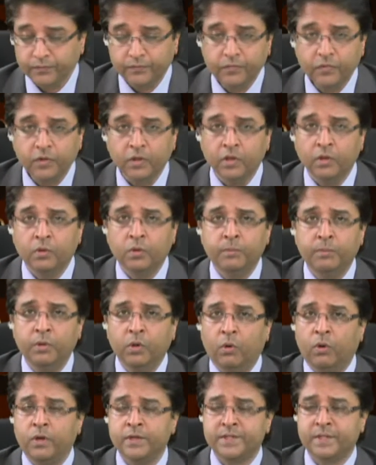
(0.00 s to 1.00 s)
it could be
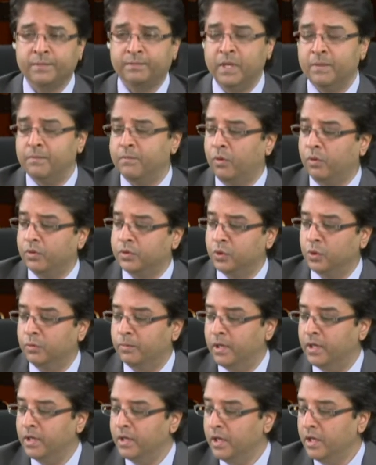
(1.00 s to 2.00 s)
August, September,
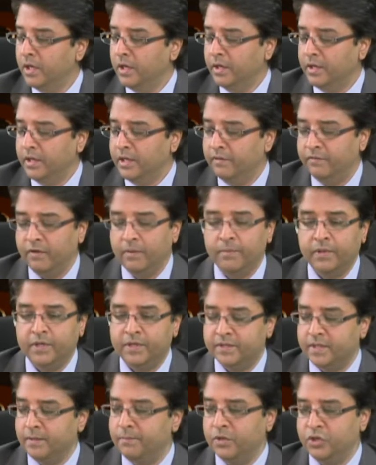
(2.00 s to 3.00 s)
October, November,
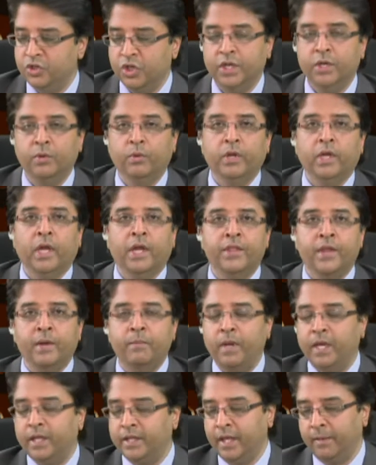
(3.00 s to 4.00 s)
December, January, and then
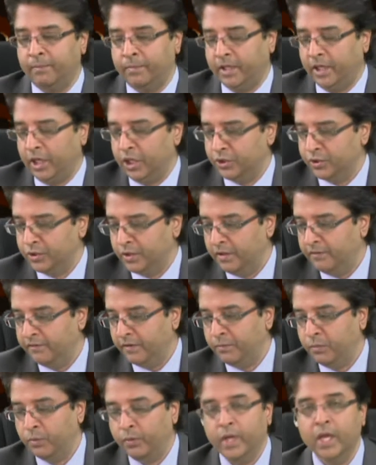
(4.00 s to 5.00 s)
make the application in
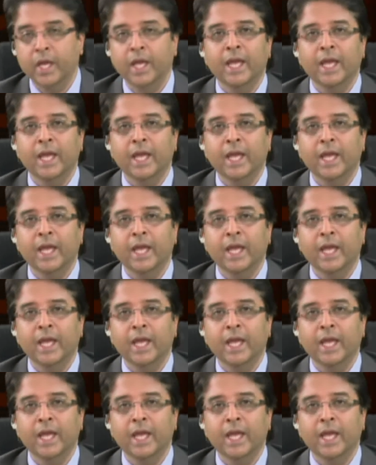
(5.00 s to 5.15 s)
February.